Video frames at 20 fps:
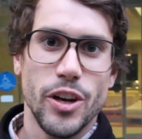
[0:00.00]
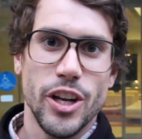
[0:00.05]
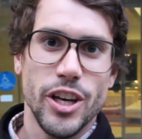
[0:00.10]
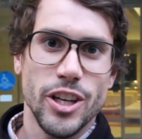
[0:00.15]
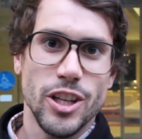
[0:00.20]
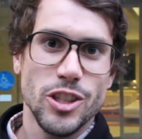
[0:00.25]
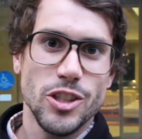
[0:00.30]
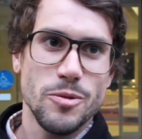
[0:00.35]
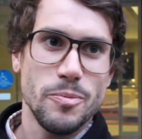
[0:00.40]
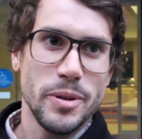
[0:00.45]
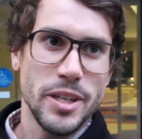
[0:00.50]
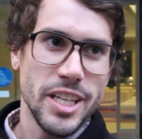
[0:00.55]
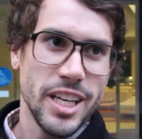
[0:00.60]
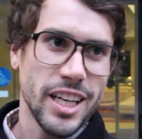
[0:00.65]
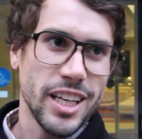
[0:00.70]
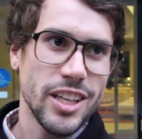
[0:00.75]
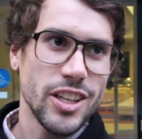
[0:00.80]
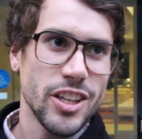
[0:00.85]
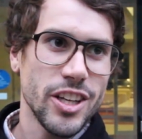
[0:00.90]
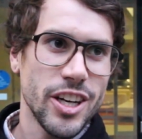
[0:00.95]
foothills in
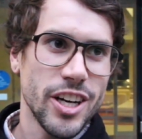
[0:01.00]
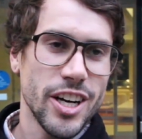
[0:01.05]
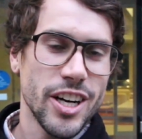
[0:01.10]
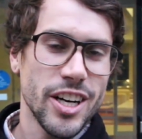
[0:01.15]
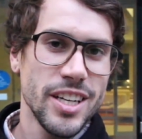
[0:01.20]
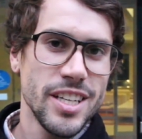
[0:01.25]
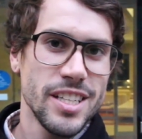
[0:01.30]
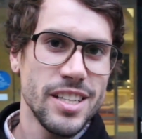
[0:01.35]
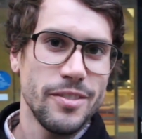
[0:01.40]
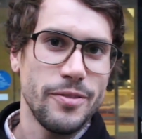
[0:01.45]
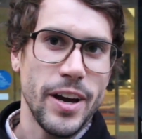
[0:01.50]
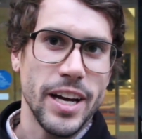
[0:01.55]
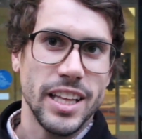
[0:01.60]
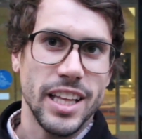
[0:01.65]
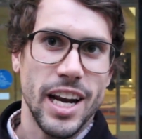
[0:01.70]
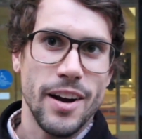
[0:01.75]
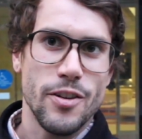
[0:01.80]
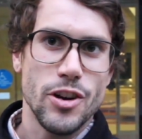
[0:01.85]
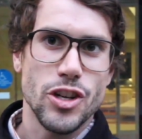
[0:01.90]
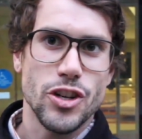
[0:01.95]
particular, the
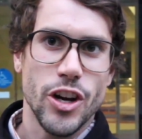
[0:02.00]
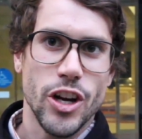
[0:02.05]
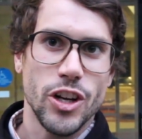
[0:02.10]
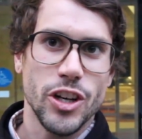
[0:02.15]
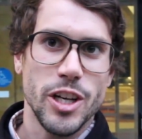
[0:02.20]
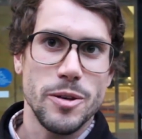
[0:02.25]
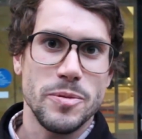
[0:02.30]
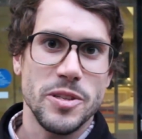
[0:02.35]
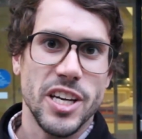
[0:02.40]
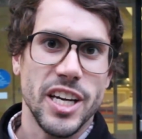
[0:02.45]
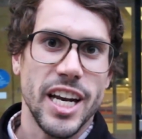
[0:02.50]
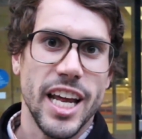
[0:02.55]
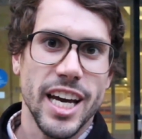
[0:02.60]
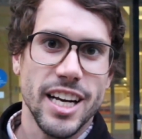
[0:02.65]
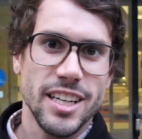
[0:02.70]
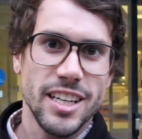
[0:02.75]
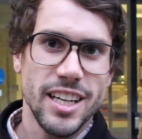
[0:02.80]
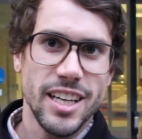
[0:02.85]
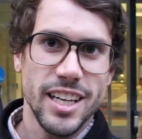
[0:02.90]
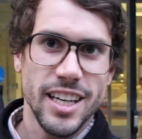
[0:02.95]
fact that every trail keeps
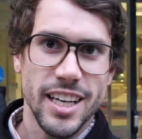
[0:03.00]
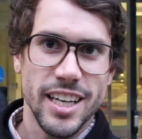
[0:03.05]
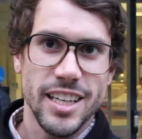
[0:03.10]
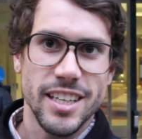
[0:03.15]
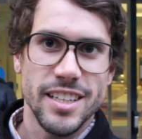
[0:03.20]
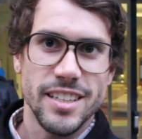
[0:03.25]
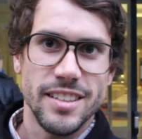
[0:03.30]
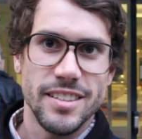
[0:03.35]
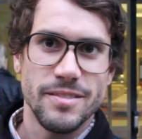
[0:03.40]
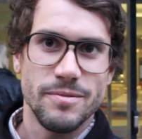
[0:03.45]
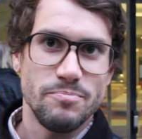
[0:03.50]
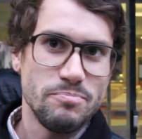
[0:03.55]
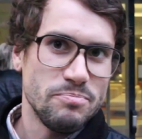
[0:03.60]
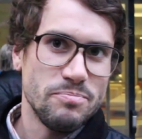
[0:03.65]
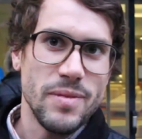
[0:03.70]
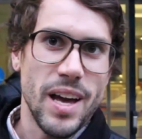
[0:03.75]
connecting and